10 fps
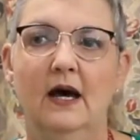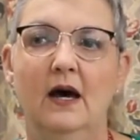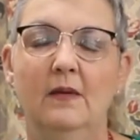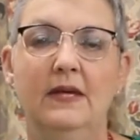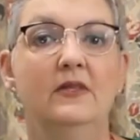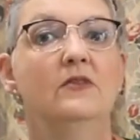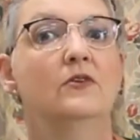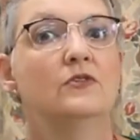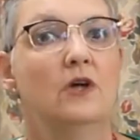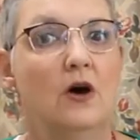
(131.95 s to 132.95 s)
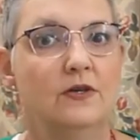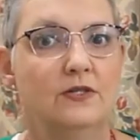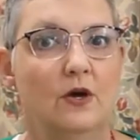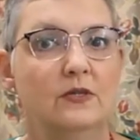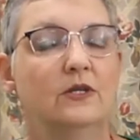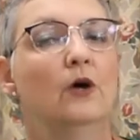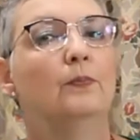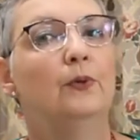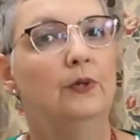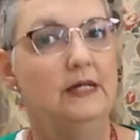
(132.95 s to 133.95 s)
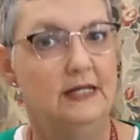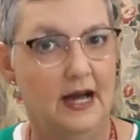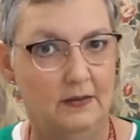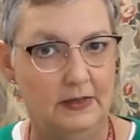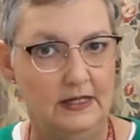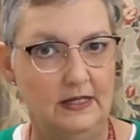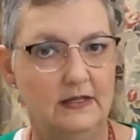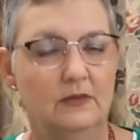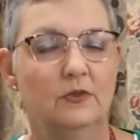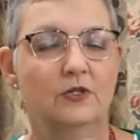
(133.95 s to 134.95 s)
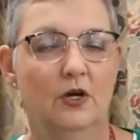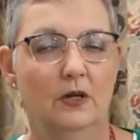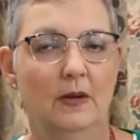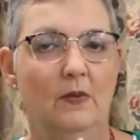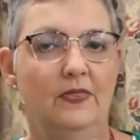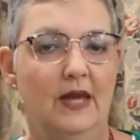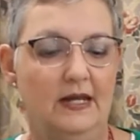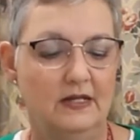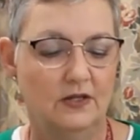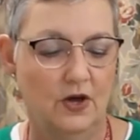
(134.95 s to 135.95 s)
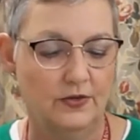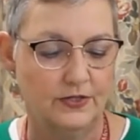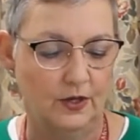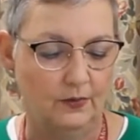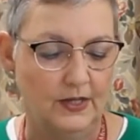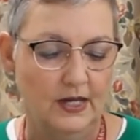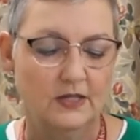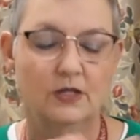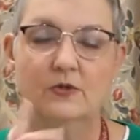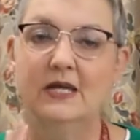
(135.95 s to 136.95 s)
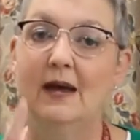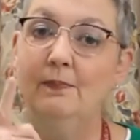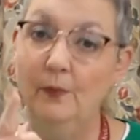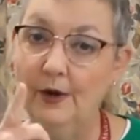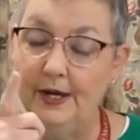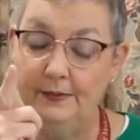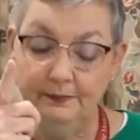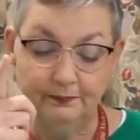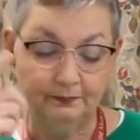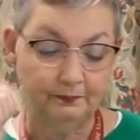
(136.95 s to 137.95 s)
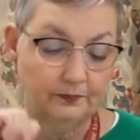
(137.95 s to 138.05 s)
And then there's also, it's called pre-diabetes, and we'll talk about what that is also. So type 1